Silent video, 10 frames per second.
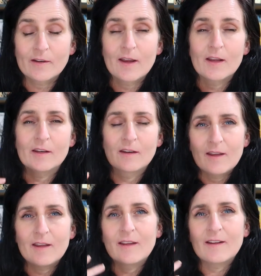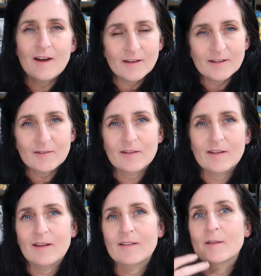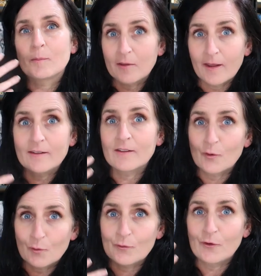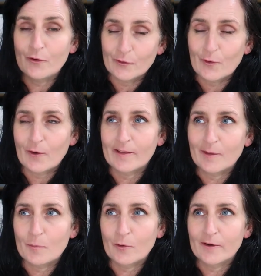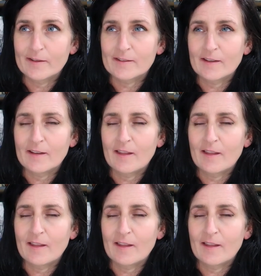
And it kind of explained it all to you quite laboriously.